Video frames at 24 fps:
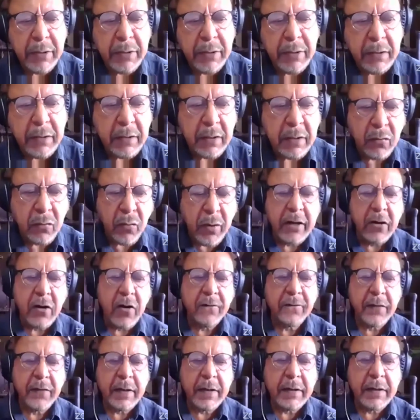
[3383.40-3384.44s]
be
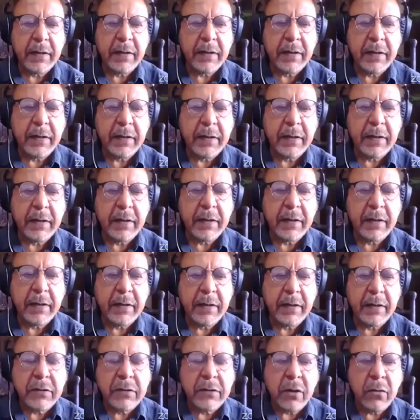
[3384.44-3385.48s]
aware of. And
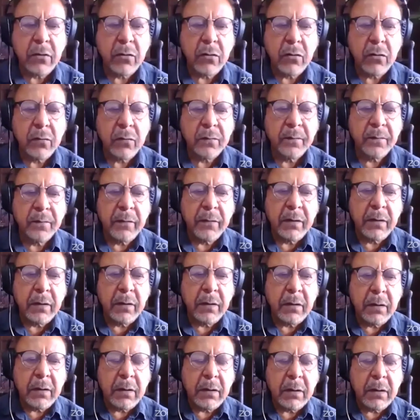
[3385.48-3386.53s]
uh,
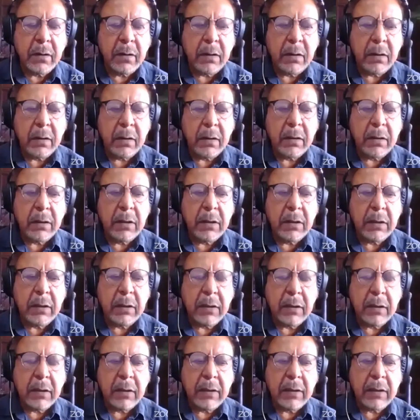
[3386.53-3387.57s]
so the,
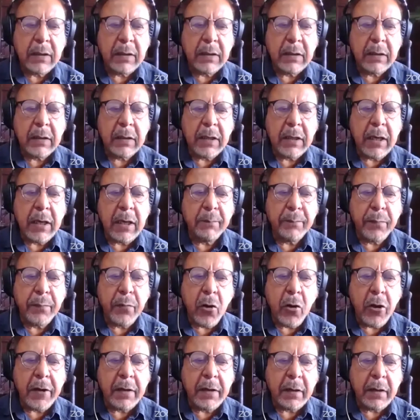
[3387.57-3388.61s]
the key
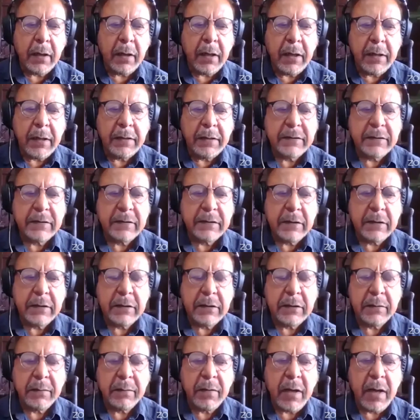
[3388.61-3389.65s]
point is uh,
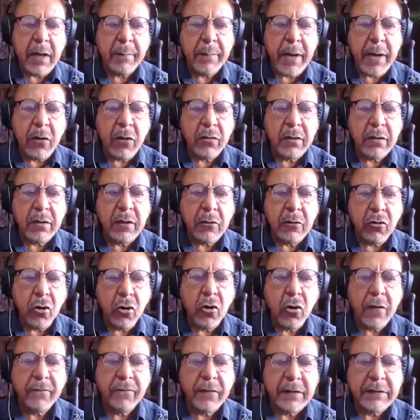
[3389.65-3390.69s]
about the role
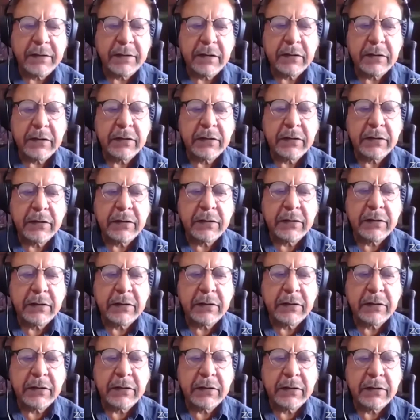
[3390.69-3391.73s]
of research
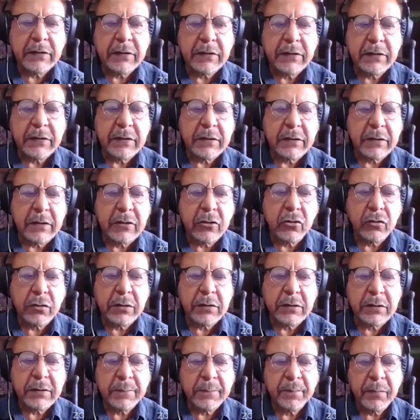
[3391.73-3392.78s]

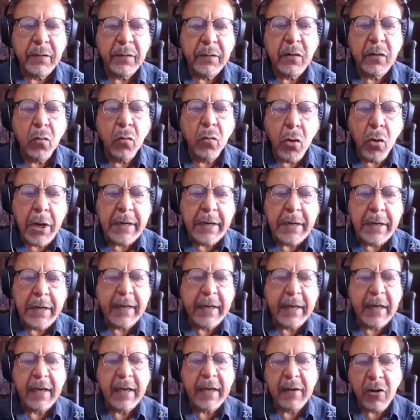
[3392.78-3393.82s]
institutions
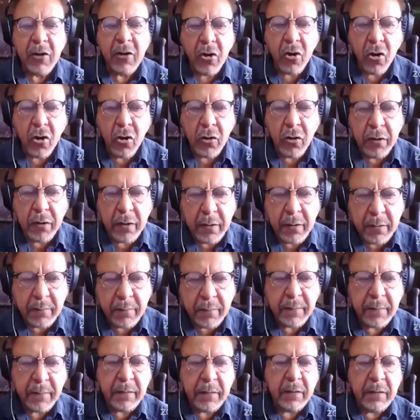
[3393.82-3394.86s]
working
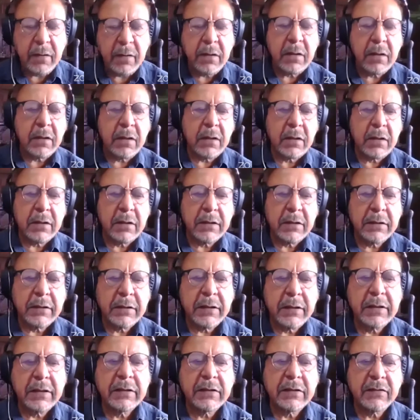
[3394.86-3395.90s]
on
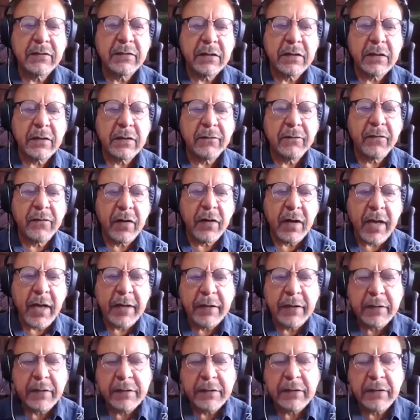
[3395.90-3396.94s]
uh, these uh,
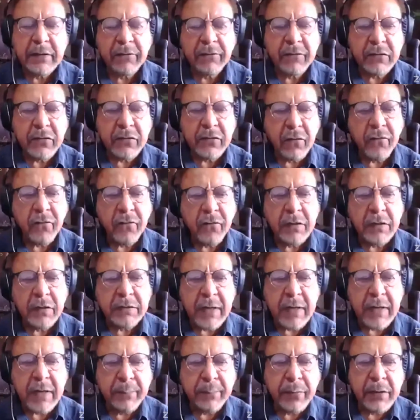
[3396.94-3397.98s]
varieties. So, for
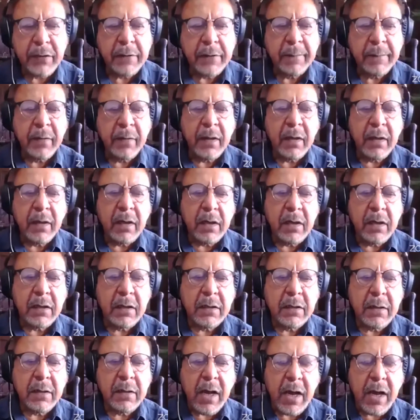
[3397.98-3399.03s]
example,
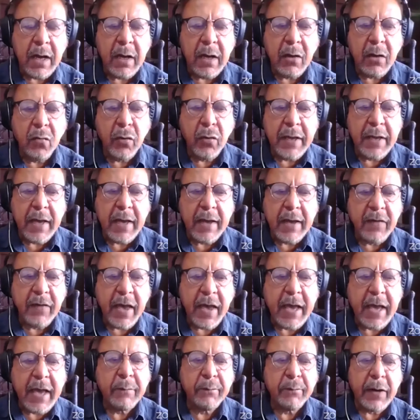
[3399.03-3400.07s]
uh, I, we have
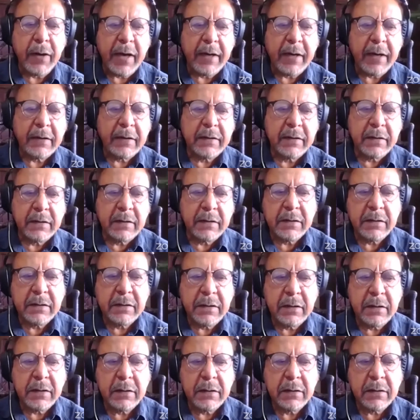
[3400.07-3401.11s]
eggplants
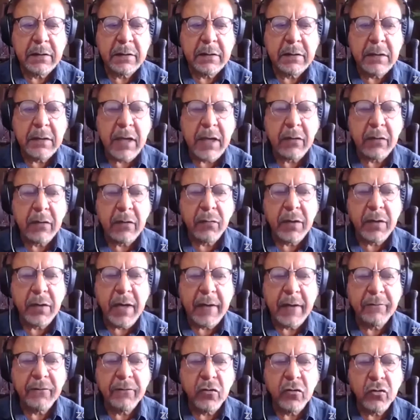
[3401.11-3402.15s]
uh, that we
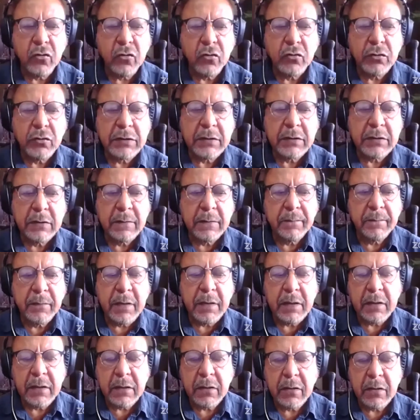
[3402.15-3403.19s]
have used
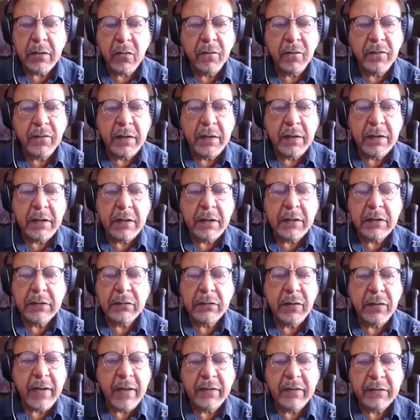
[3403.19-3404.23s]
over the
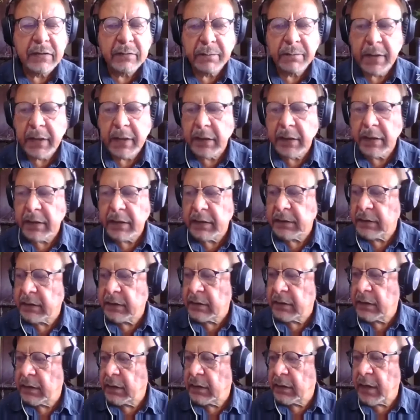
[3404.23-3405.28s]
years. We have as many
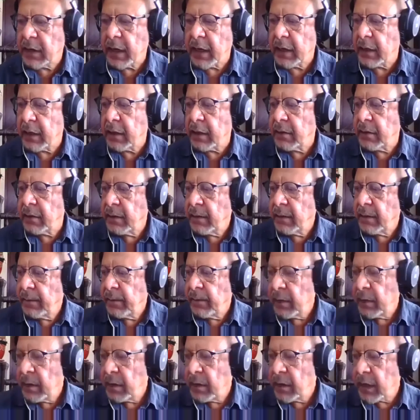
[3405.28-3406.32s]
as 10,
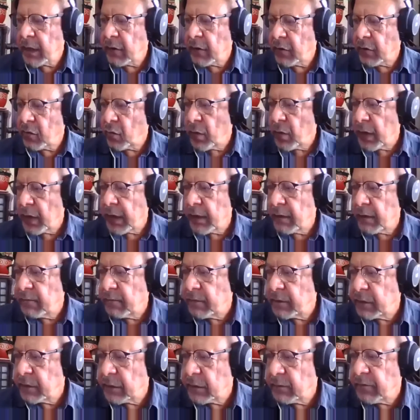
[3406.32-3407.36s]
10 or
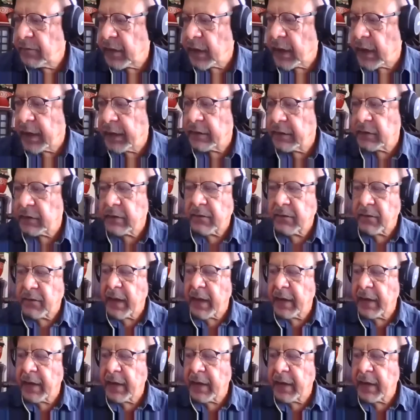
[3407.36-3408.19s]
12 varieties of